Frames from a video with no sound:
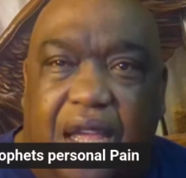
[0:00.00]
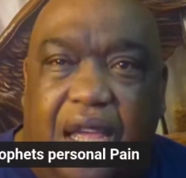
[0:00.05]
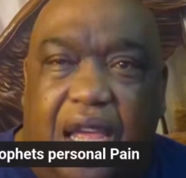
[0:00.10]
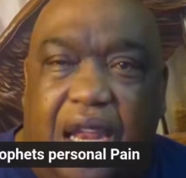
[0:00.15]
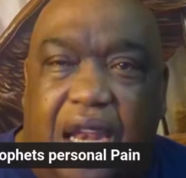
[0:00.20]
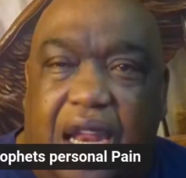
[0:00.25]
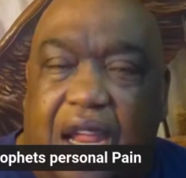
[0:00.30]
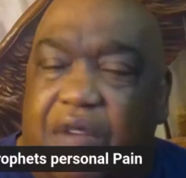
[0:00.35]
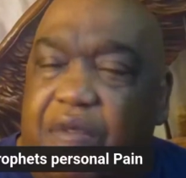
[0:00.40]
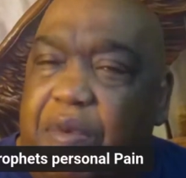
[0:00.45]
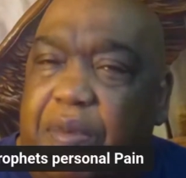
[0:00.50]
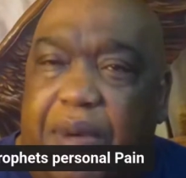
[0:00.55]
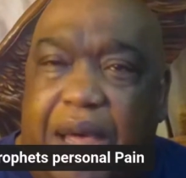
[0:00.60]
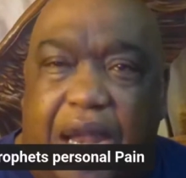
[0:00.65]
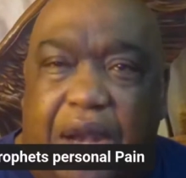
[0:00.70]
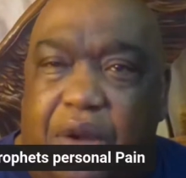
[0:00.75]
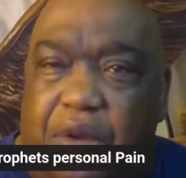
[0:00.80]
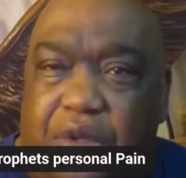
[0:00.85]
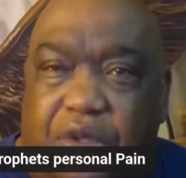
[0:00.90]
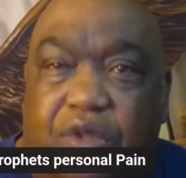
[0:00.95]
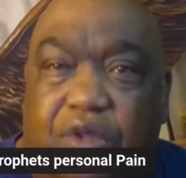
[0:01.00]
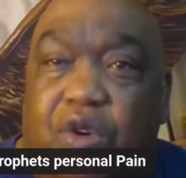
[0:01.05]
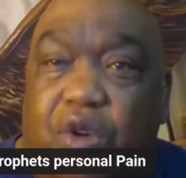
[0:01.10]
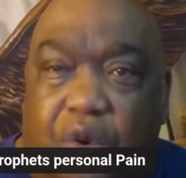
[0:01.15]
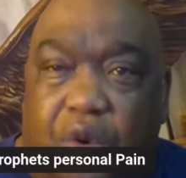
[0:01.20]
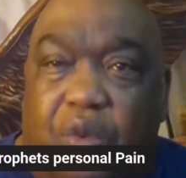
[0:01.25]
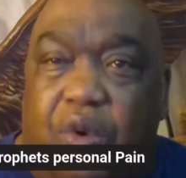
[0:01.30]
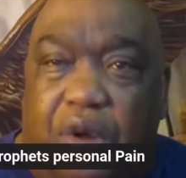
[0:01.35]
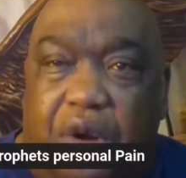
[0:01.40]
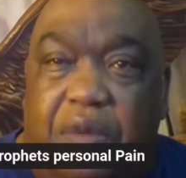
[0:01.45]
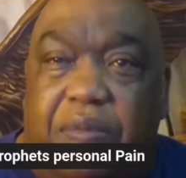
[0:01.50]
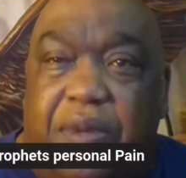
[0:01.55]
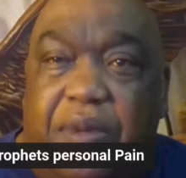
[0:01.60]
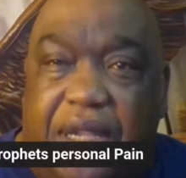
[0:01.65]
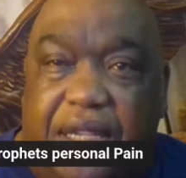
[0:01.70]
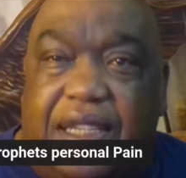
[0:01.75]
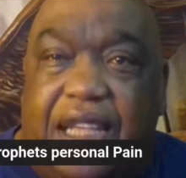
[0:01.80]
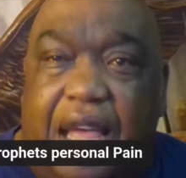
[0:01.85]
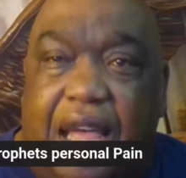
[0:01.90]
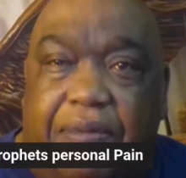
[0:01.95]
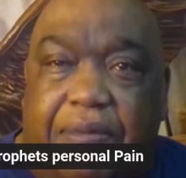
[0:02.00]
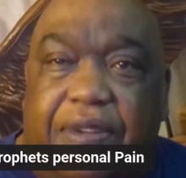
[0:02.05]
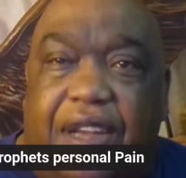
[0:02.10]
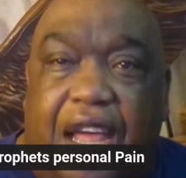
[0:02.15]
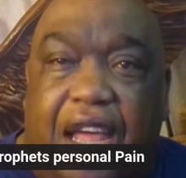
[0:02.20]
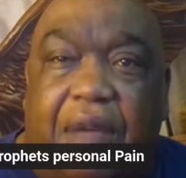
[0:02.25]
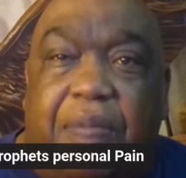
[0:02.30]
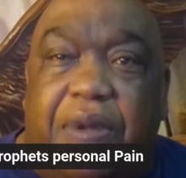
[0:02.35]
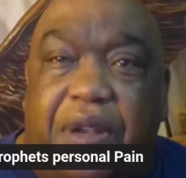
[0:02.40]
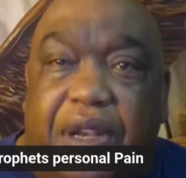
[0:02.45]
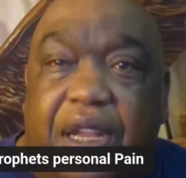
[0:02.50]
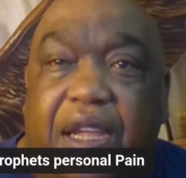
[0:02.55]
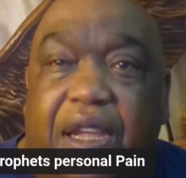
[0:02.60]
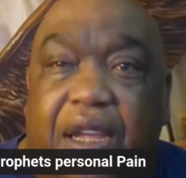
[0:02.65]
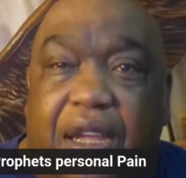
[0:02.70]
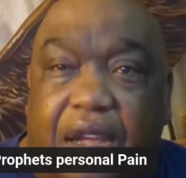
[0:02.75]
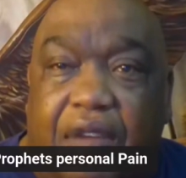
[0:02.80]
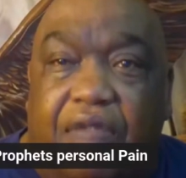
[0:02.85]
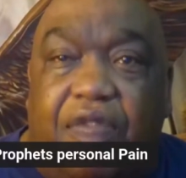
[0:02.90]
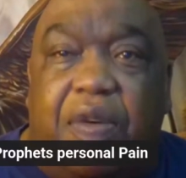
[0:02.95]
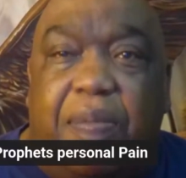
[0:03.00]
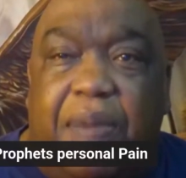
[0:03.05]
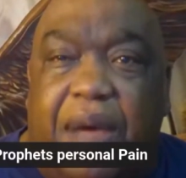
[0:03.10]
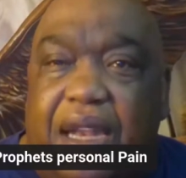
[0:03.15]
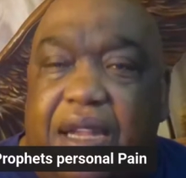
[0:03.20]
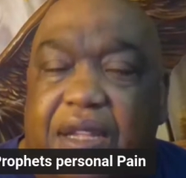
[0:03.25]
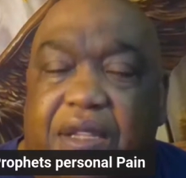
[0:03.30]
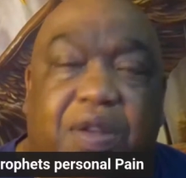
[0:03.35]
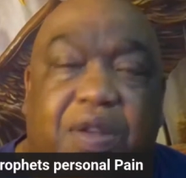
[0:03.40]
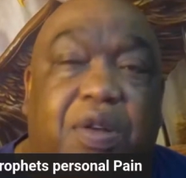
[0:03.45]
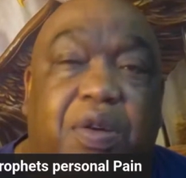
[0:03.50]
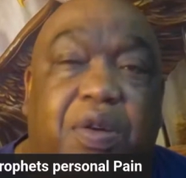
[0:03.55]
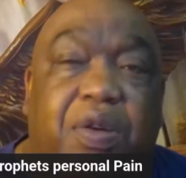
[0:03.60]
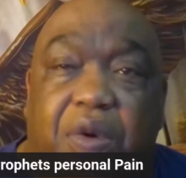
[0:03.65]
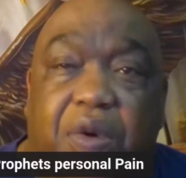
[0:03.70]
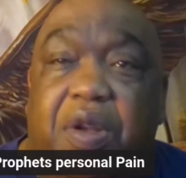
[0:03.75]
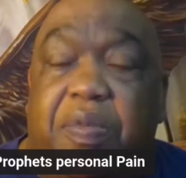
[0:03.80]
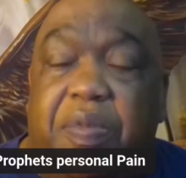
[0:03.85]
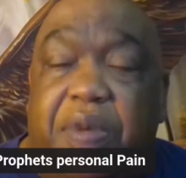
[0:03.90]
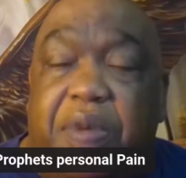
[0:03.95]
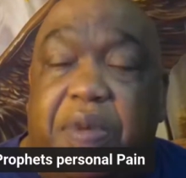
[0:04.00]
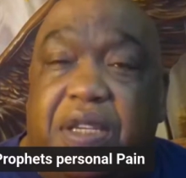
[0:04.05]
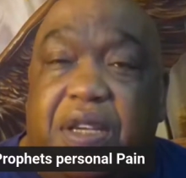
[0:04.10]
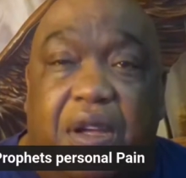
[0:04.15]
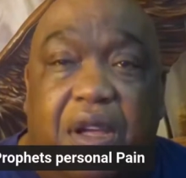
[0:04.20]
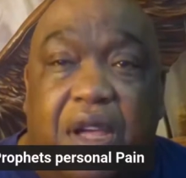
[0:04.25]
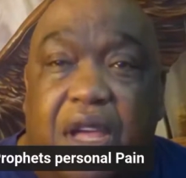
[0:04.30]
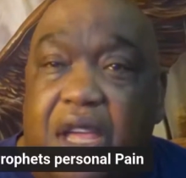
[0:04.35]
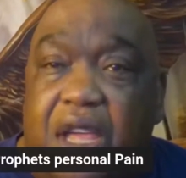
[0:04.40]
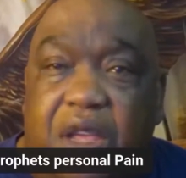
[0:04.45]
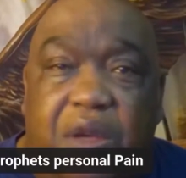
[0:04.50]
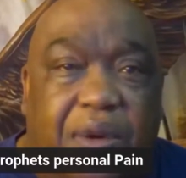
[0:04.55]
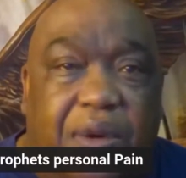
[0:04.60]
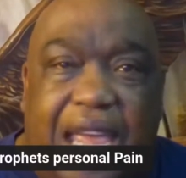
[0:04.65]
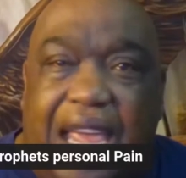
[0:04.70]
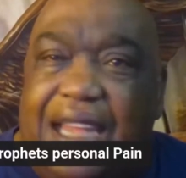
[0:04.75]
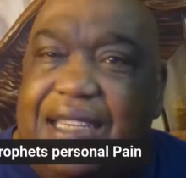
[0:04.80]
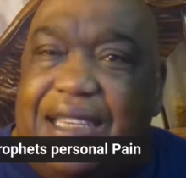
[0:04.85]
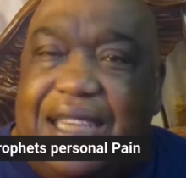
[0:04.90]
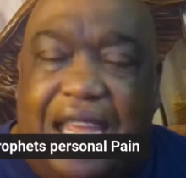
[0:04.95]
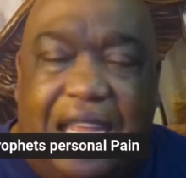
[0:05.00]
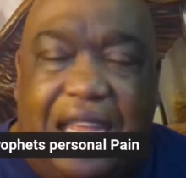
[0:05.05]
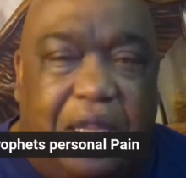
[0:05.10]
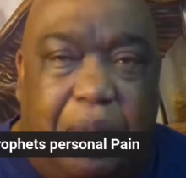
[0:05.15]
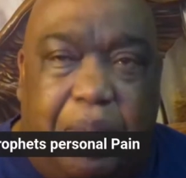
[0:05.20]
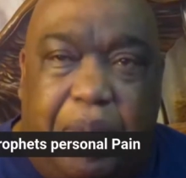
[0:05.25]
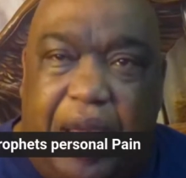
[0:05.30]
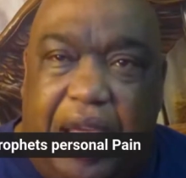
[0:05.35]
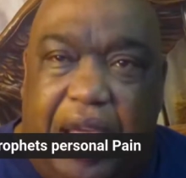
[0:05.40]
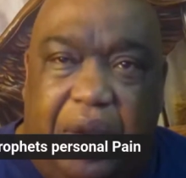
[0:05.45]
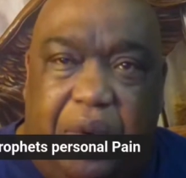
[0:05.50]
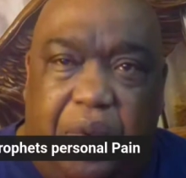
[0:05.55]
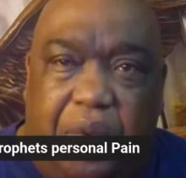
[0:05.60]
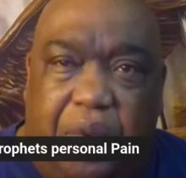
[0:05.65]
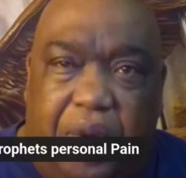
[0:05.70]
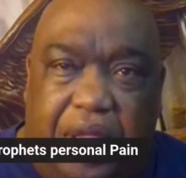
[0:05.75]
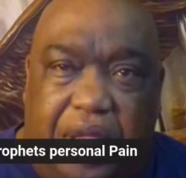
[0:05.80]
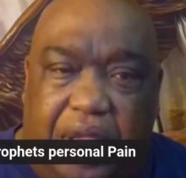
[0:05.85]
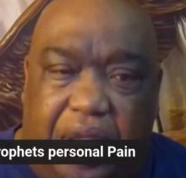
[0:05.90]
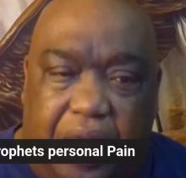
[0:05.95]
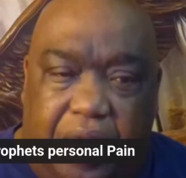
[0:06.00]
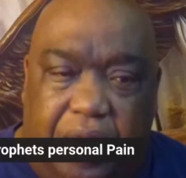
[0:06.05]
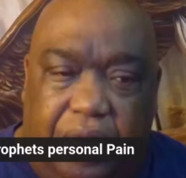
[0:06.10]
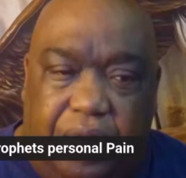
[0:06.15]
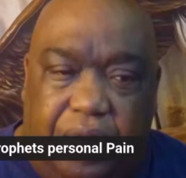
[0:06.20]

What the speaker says: And everybody's going to want to be Zaphenath-Paneah. Everybody's going to want to be just. You can't take the pain with you.